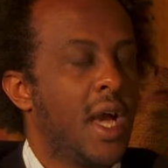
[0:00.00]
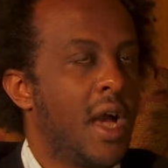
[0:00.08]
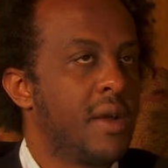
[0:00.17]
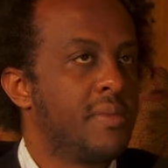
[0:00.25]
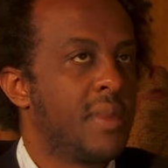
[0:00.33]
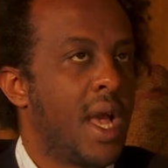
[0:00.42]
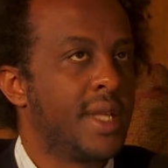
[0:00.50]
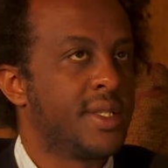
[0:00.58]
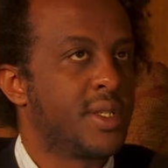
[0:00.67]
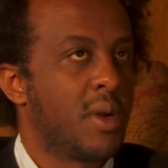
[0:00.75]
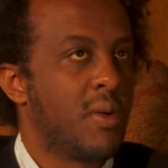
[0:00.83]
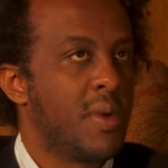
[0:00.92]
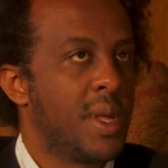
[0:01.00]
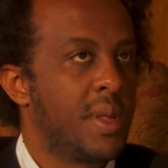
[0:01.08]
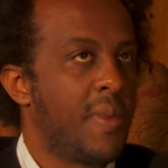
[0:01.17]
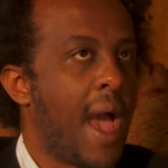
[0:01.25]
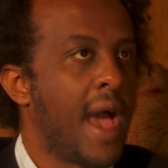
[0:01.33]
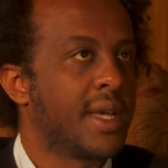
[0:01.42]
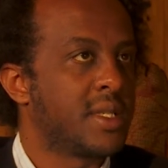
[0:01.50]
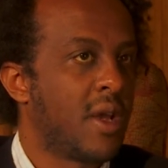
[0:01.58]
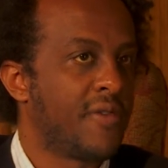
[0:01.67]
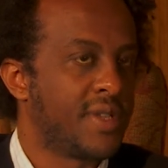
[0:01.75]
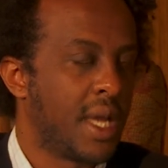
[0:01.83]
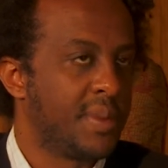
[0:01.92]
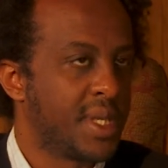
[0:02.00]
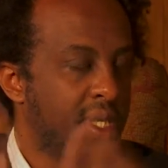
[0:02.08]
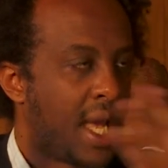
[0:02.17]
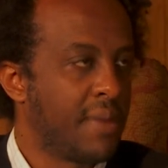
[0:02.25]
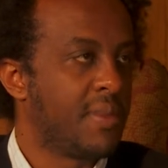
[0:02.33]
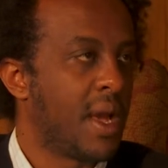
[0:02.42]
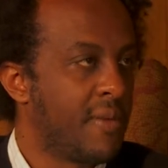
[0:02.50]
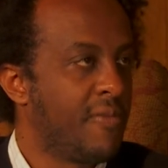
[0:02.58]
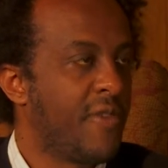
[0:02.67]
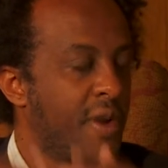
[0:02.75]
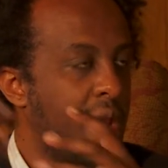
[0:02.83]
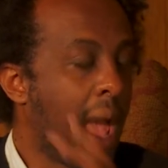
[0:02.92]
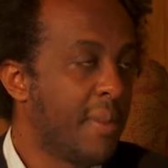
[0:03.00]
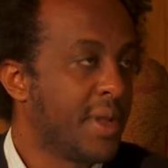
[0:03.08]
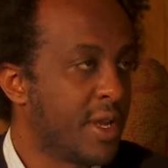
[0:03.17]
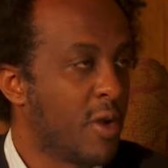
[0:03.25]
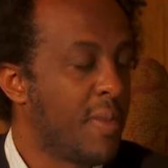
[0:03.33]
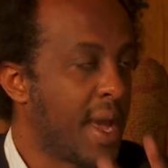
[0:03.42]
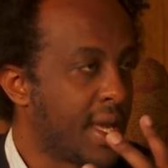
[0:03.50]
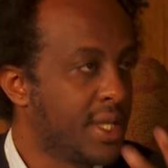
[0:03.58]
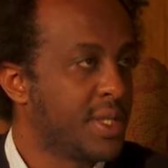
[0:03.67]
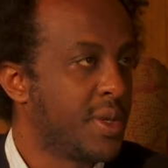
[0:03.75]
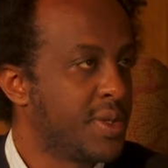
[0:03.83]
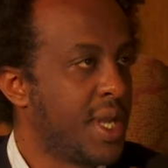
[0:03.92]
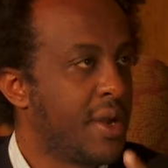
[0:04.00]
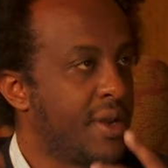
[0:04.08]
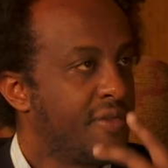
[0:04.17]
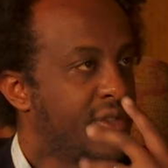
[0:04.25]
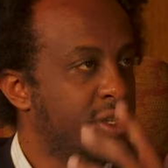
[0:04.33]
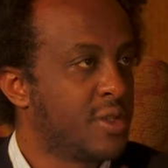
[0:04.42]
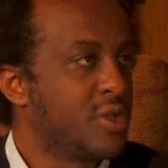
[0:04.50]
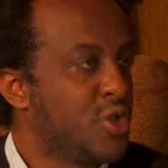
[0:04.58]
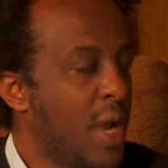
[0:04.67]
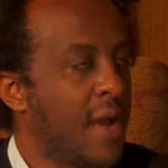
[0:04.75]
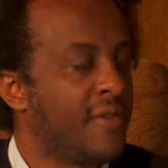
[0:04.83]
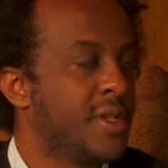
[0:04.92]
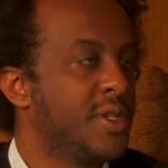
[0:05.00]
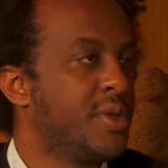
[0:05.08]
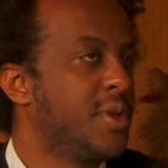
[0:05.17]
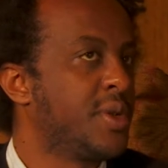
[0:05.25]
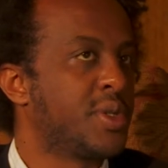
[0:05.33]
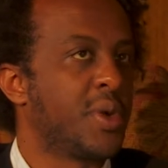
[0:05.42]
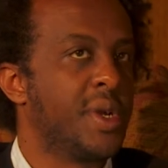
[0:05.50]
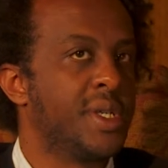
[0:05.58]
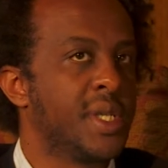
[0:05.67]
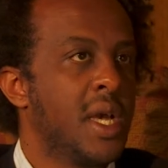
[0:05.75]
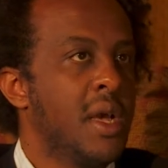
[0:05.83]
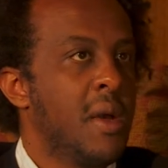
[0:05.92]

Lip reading: And so in the past, oftentimes I've been very happy to go back into those narratives and travel and do those stories,